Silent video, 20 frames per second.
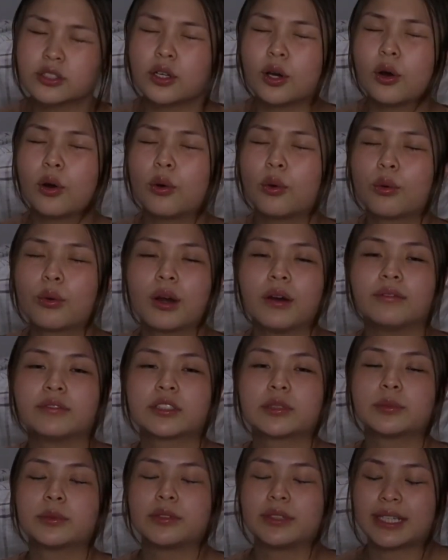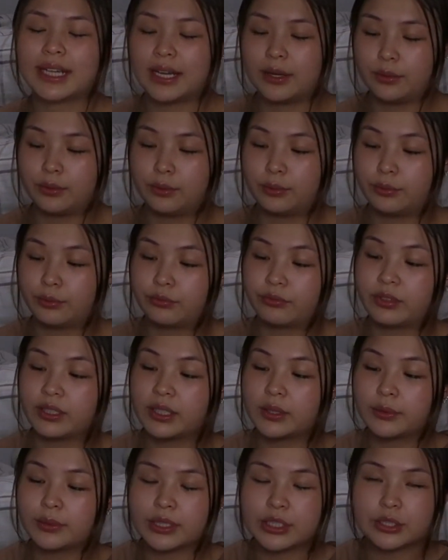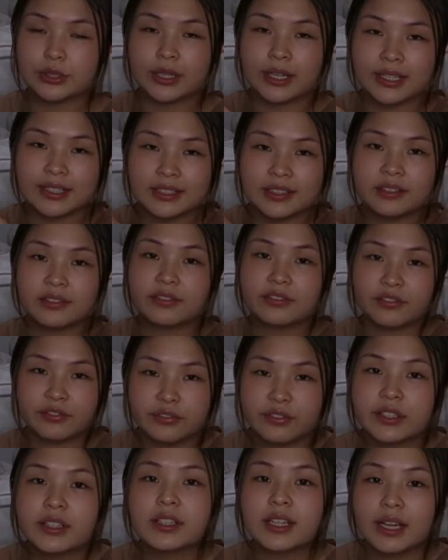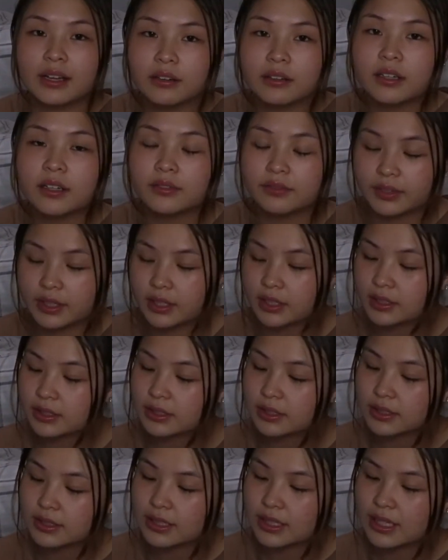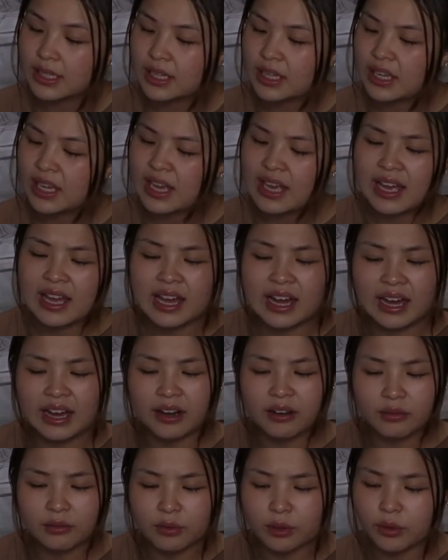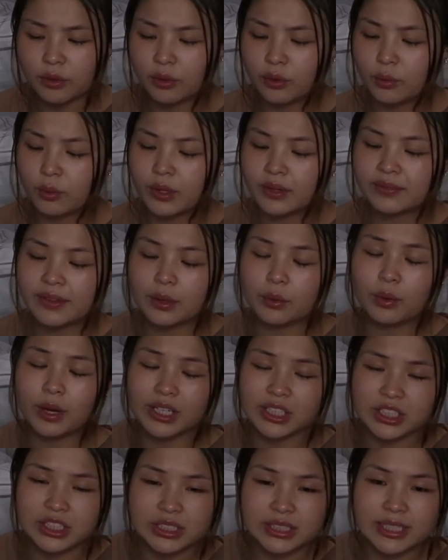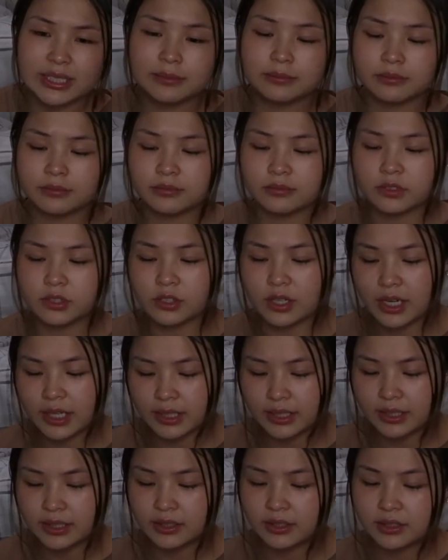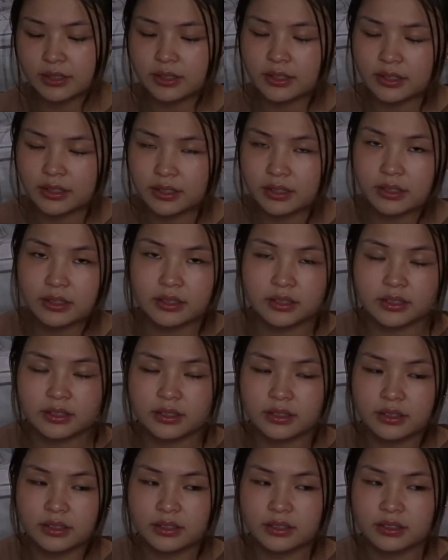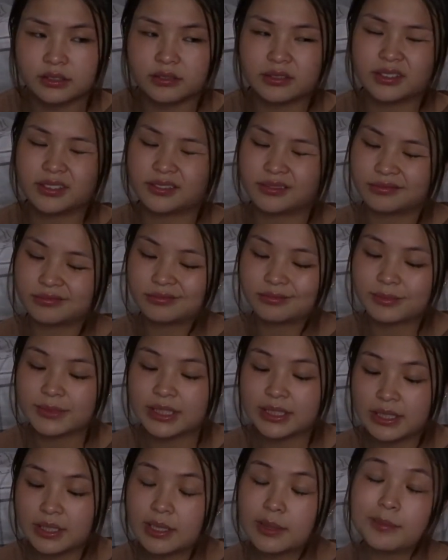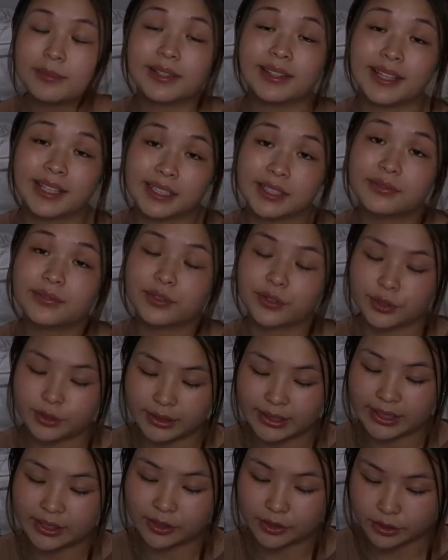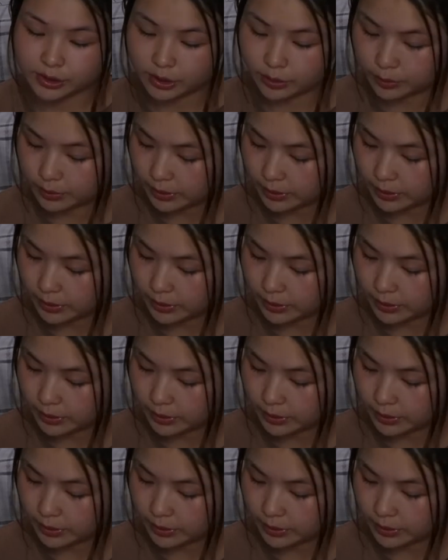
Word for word: so comfortable like i really wish you guys could feel how comfy this is I don't know though. What if I wash it and dry it? Oh but that's for later to